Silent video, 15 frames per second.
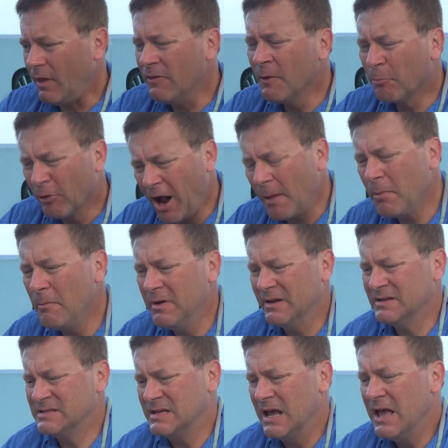the problem
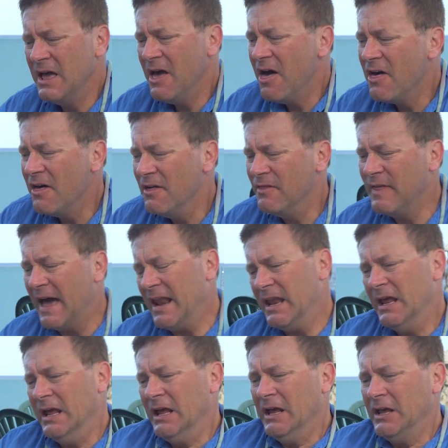is that
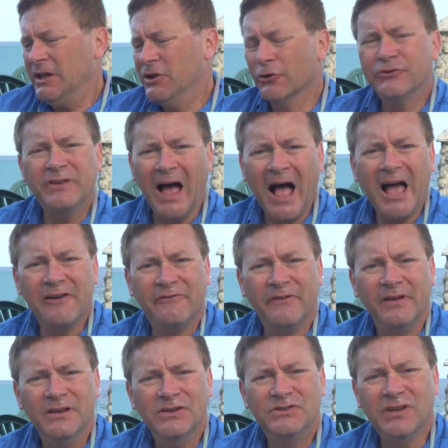your dive
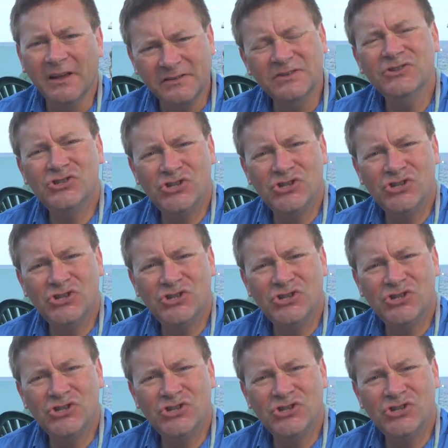doesn't